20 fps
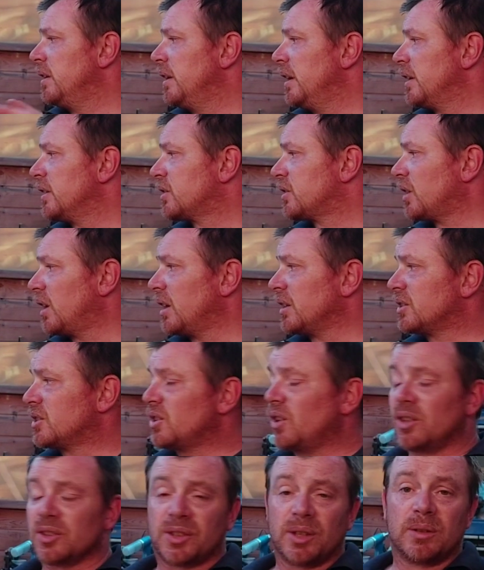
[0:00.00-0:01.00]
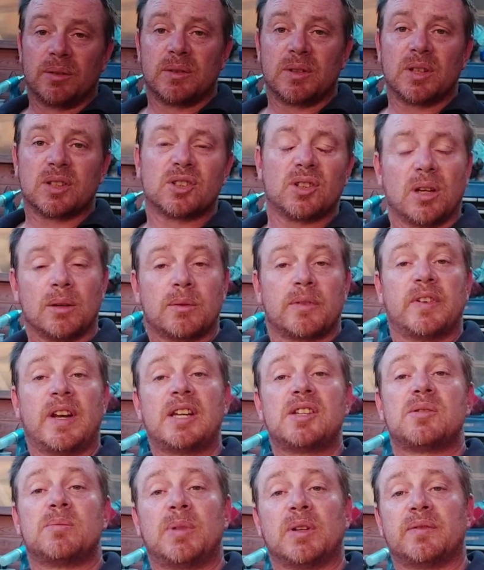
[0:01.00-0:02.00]
Yeah, I started with
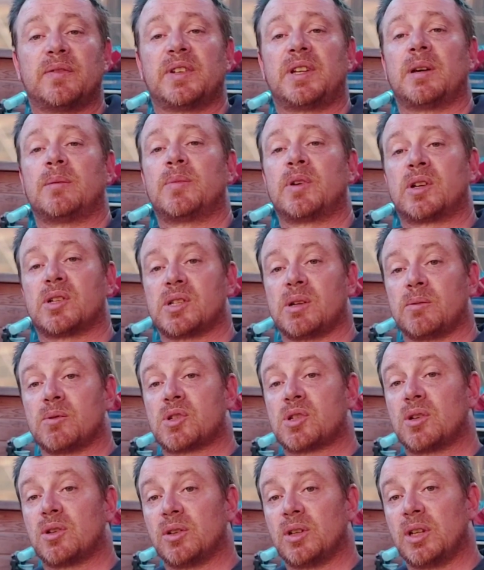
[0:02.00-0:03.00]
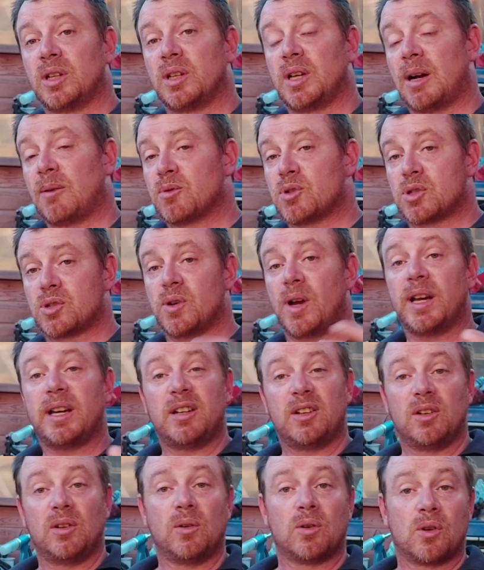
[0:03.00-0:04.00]
an engine build video, because I was
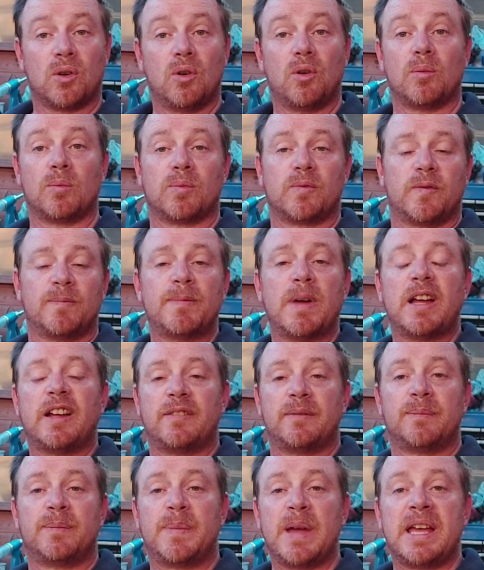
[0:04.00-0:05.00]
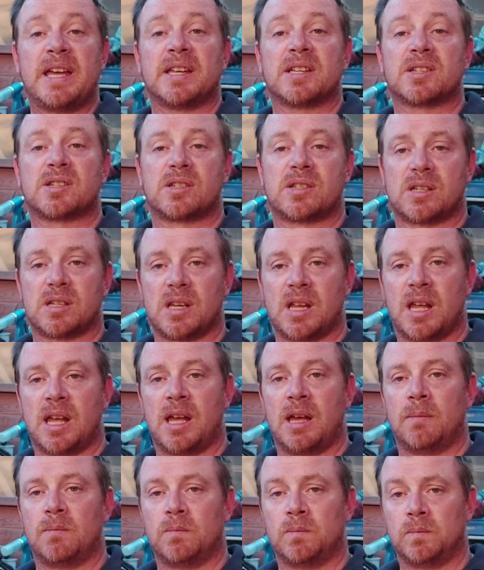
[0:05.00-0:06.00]
trying to look up bits
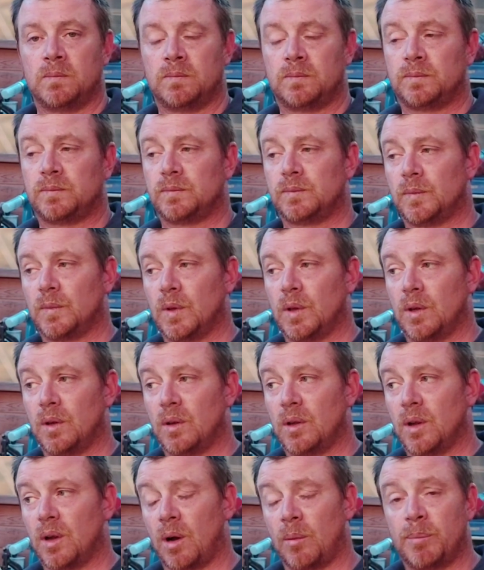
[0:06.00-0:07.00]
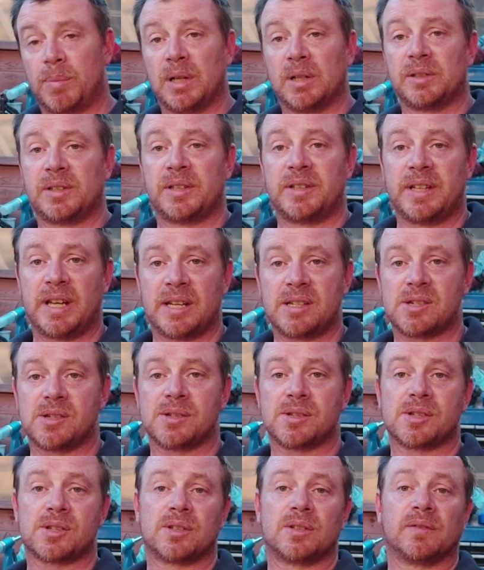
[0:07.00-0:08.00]
on building the
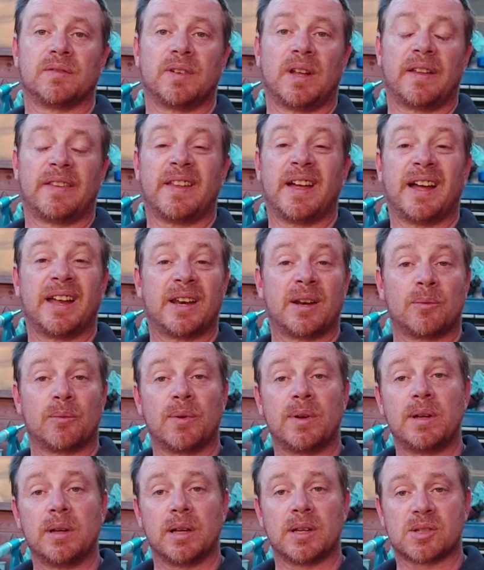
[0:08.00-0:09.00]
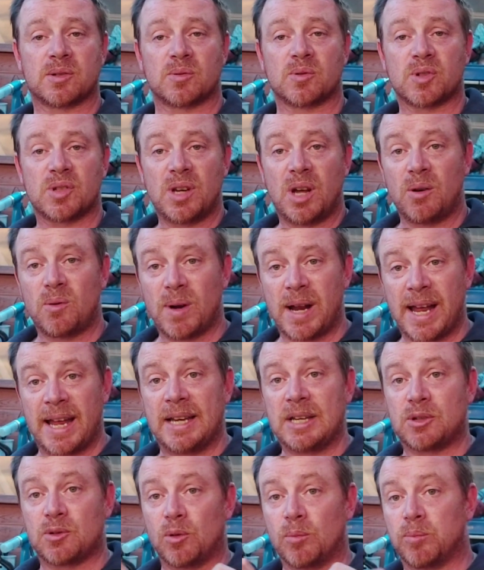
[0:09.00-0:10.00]
engine and stuff like that, and I realised there was no
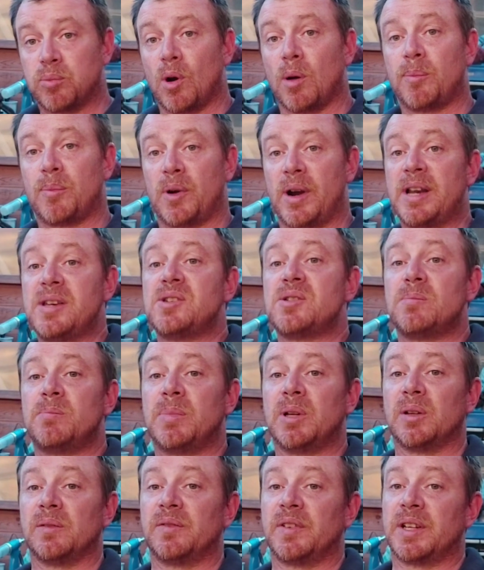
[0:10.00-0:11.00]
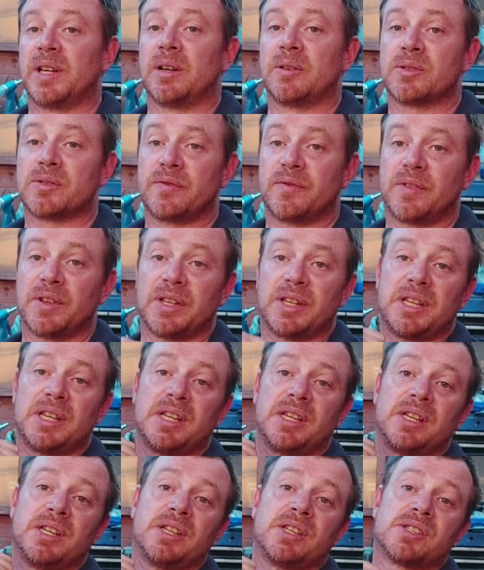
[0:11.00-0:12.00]
actual proper engine build videos for
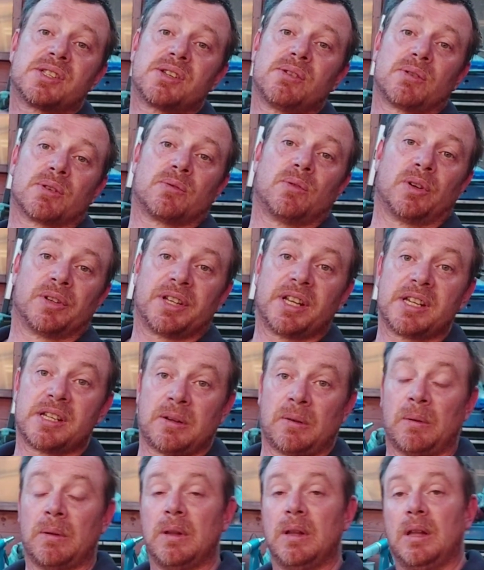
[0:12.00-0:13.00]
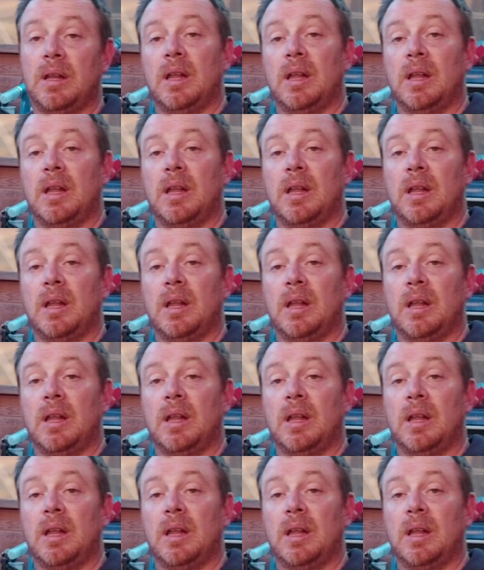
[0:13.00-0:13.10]
the 2 1/4 diesel.